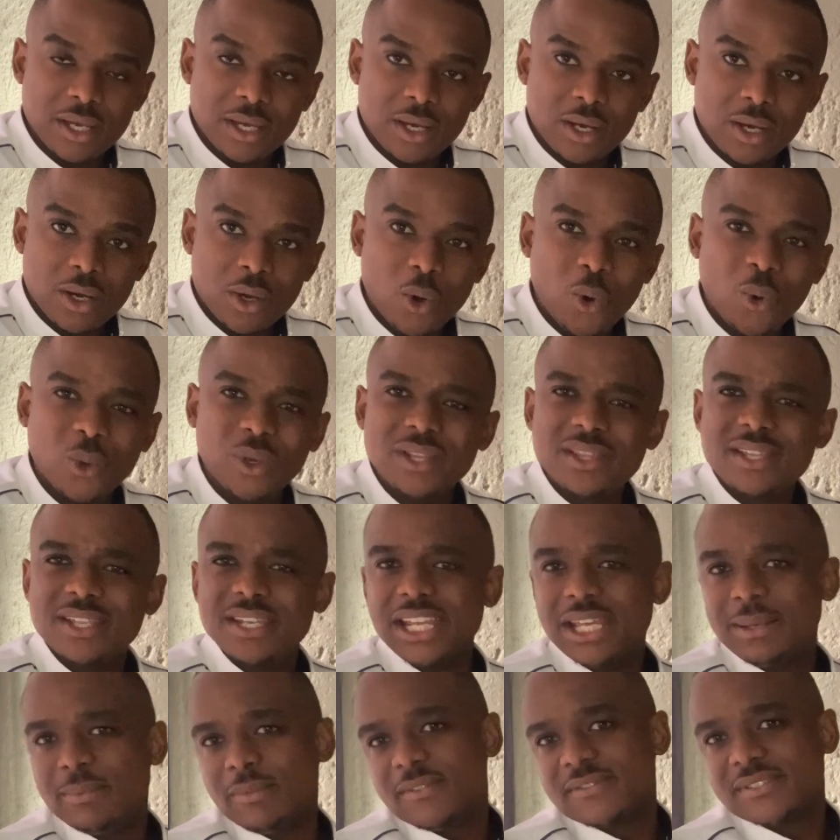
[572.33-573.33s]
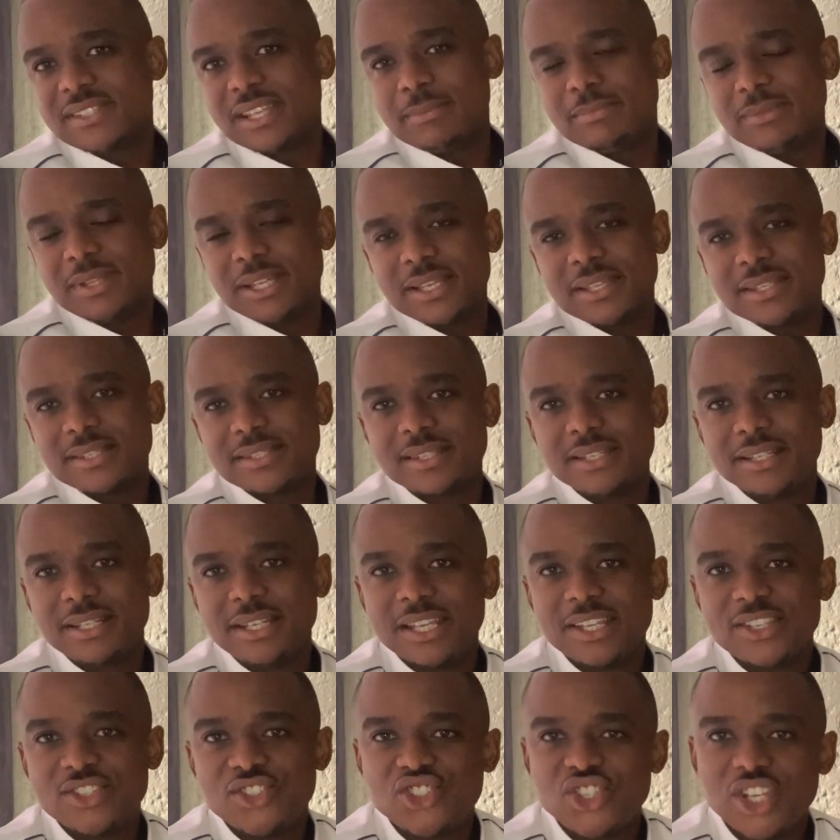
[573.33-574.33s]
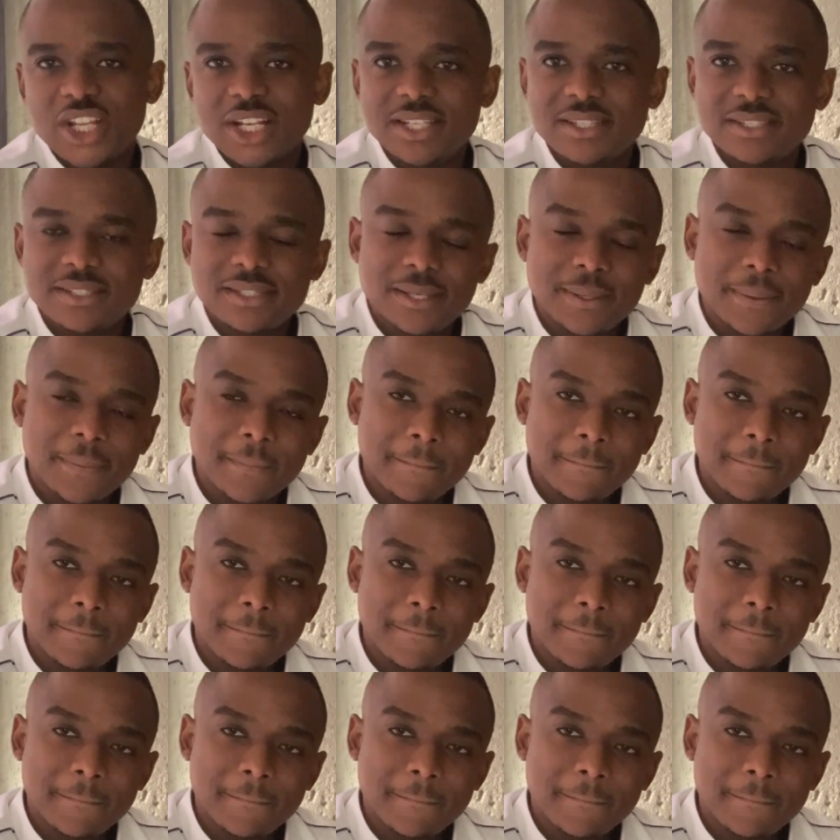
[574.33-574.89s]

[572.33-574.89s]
All in the name of something as silly as jealousy.